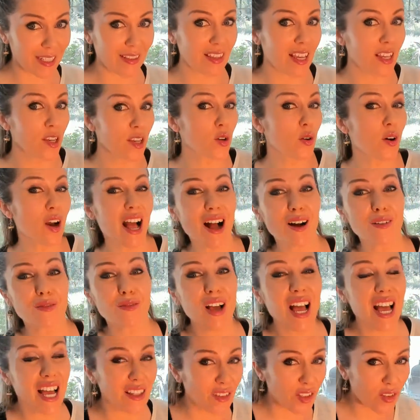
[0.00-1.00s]
Then you have
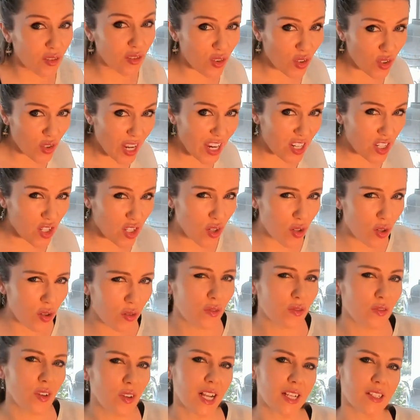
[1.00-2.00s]
the international
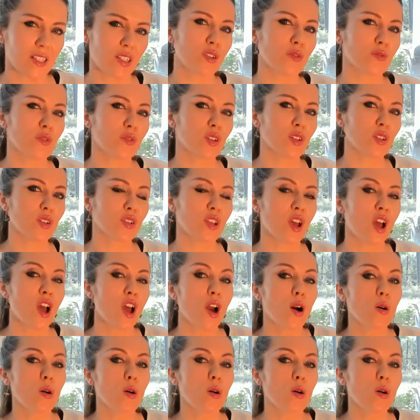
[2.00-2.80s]
festivals,